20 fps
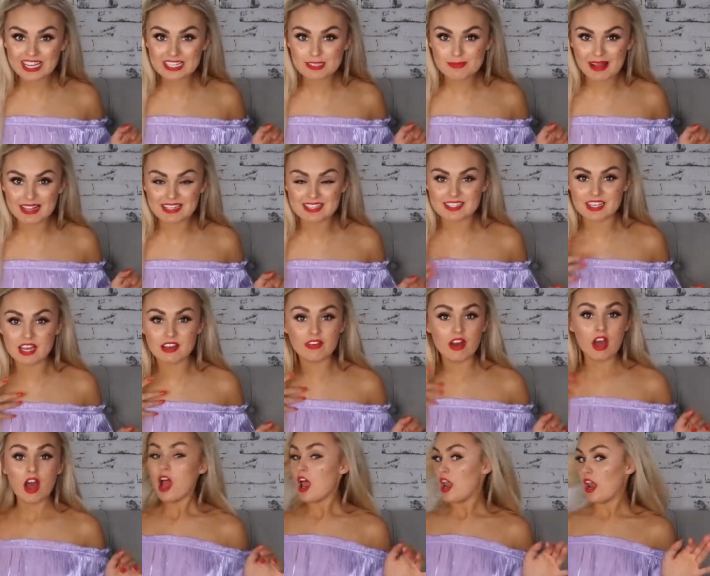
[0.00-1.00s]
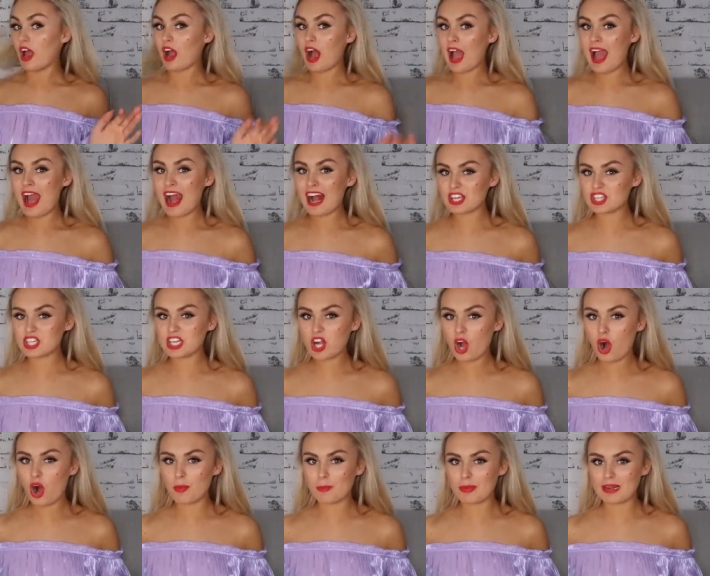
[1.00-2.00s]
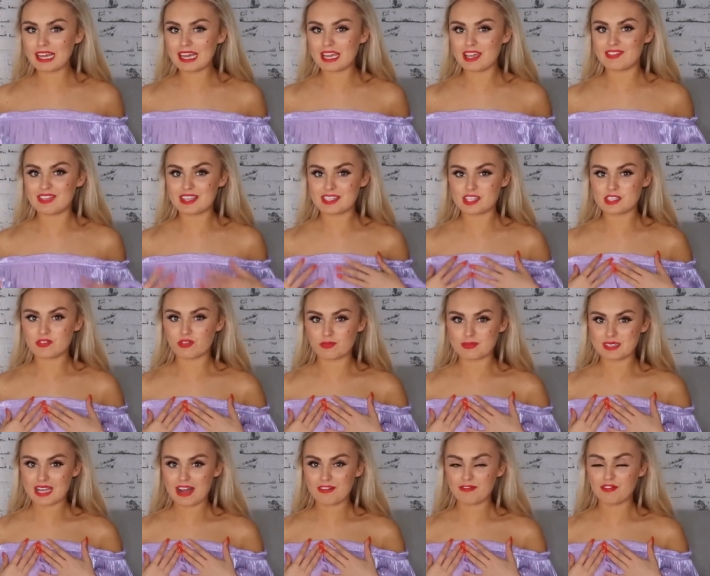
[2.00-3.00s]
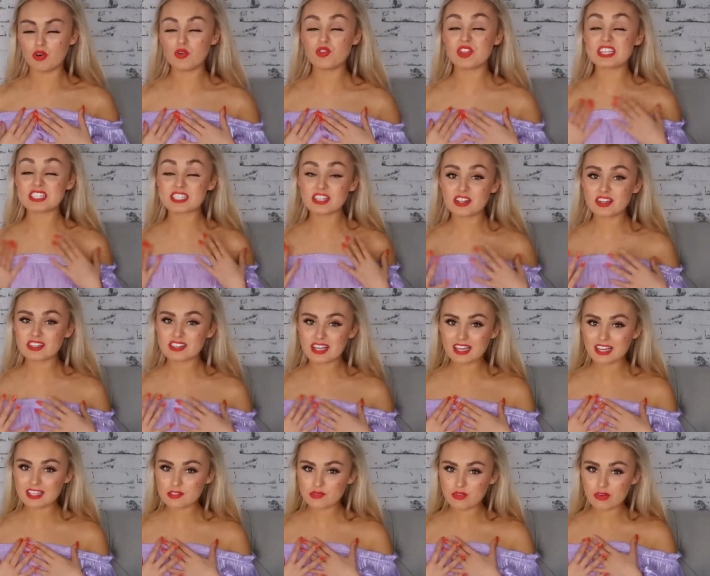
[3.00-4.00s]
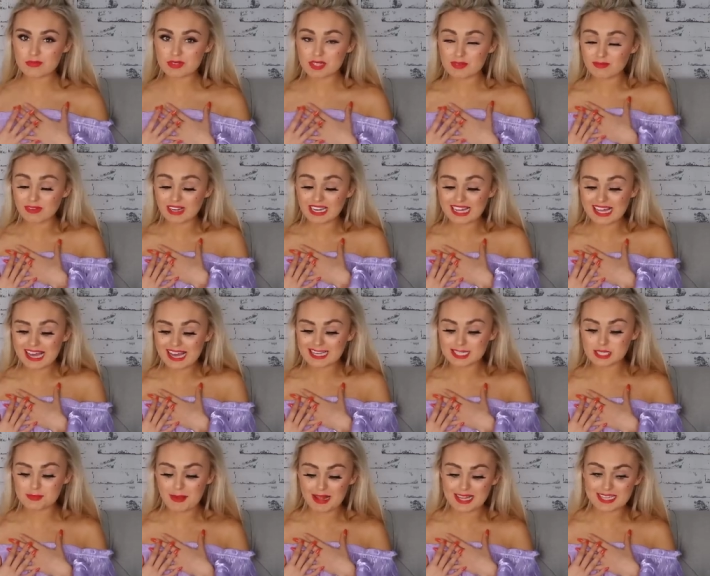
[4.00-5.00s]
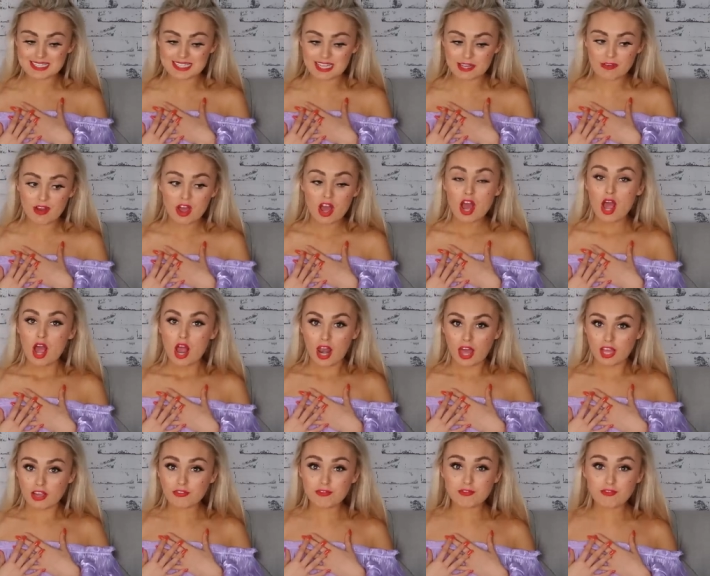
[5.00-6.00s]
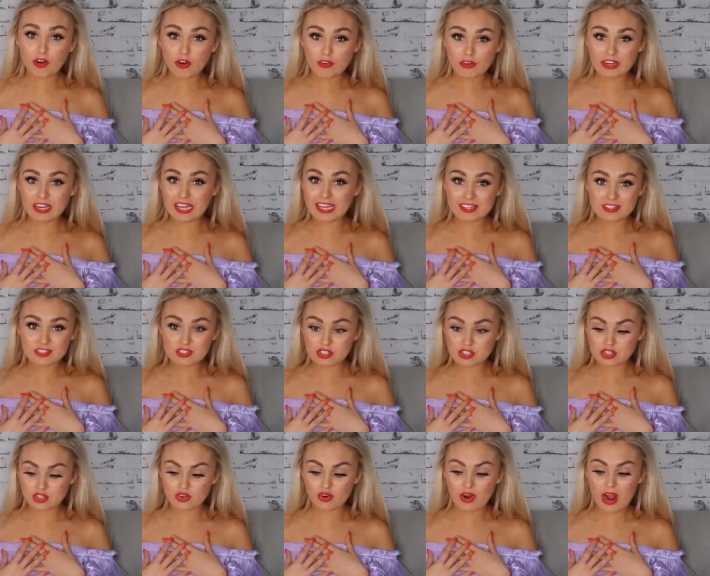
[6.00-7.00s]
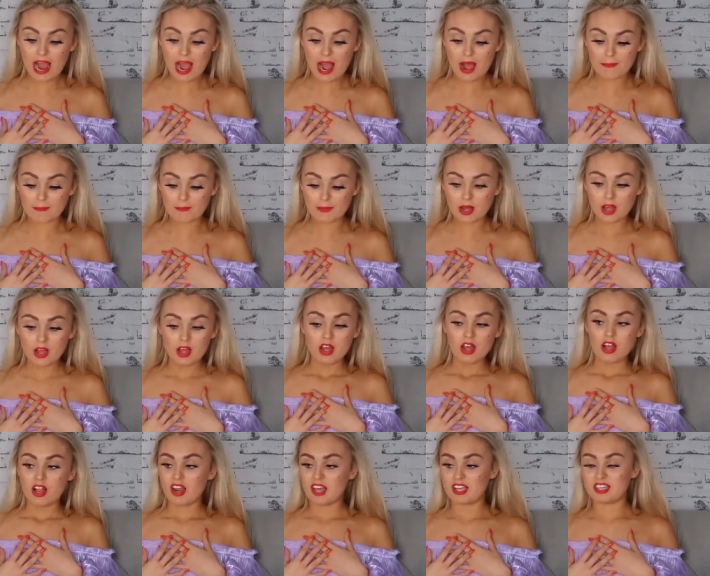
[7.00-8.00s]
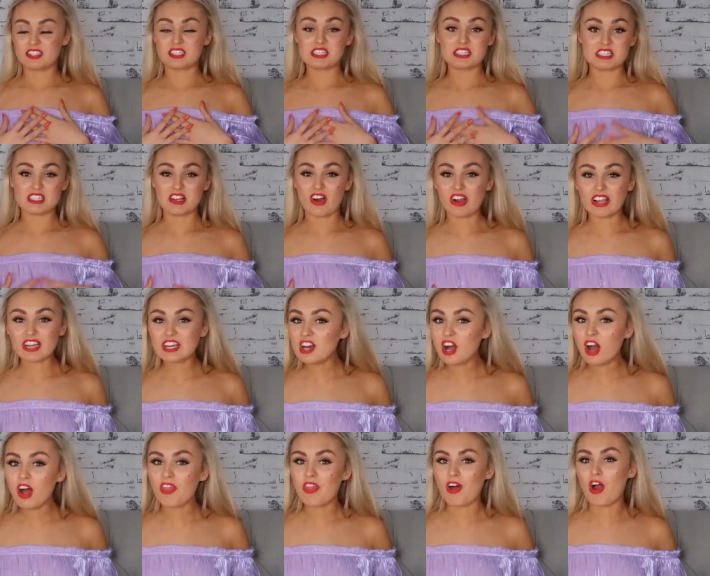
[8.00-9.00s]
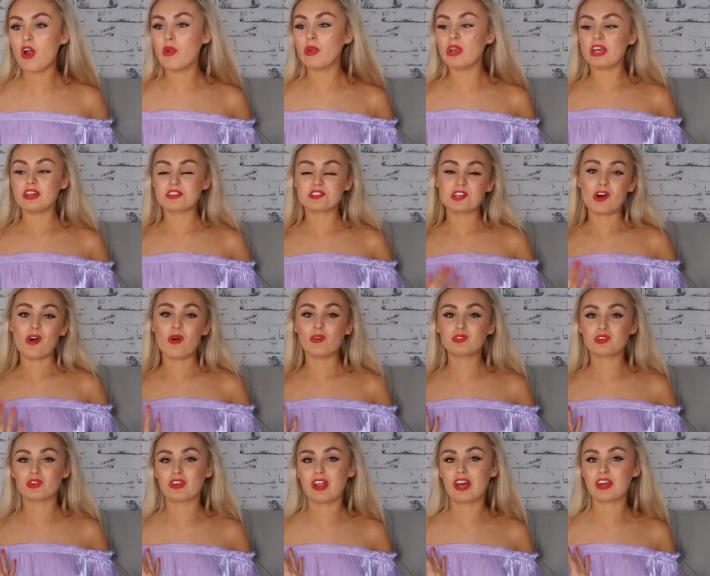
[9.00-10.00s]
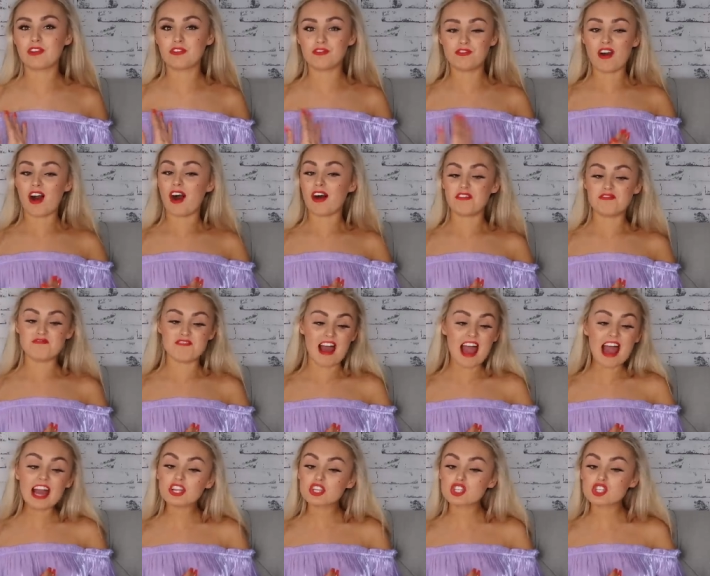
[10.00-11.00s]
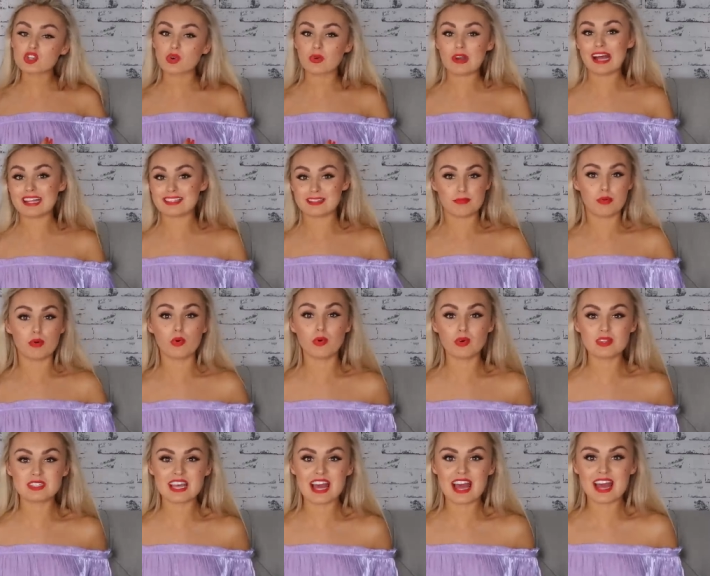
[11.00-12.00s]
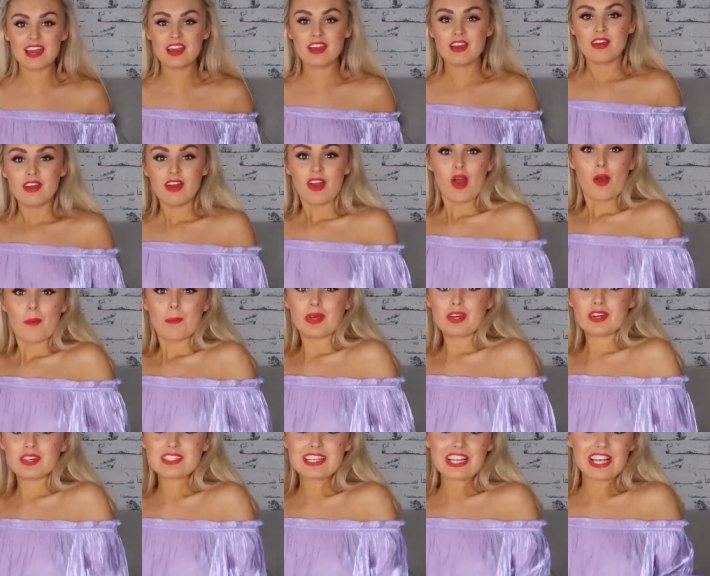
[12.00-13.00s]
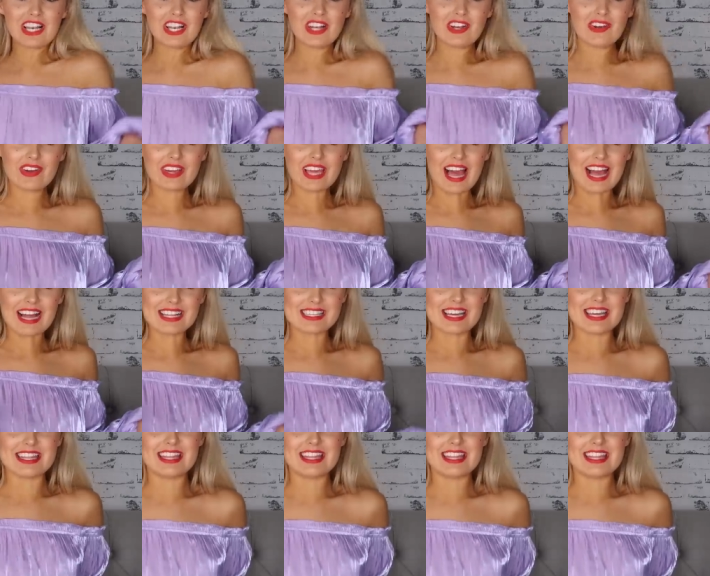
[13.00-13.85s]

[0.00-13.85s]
expensive like i actually can't believe this is from Zaful this looks like it's from some really expensive like foreign instagram like designer that only are sold on like far-fetched or net-a-porter because look at